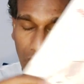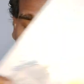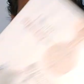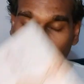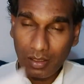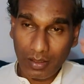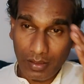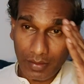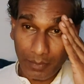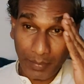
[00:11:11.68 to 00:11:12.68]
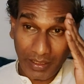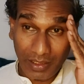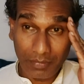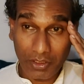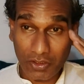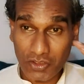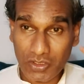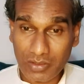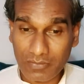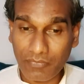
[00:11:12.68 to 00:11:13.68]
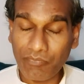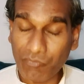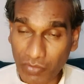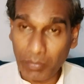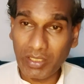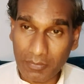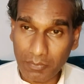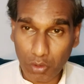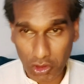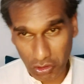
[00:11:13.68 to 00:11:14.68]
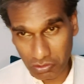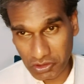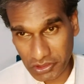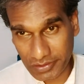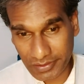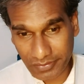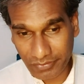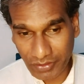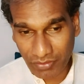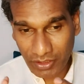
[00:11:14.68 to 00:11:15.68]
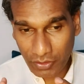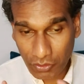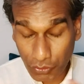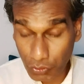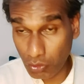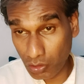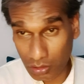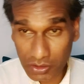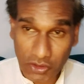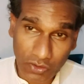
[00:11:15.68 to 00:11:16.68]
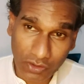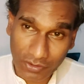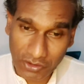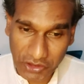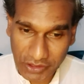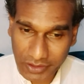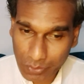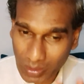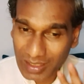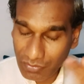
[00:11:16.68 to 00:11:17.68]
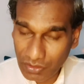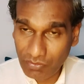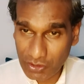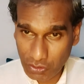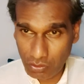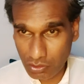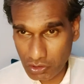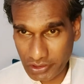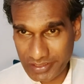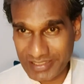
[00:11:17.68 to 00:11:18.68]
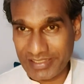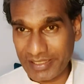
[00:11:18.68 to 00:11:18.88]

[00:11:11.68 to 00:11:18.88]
mainly because we become body conscious. We were no longer soul conscious. While we were soul conscious in heaven,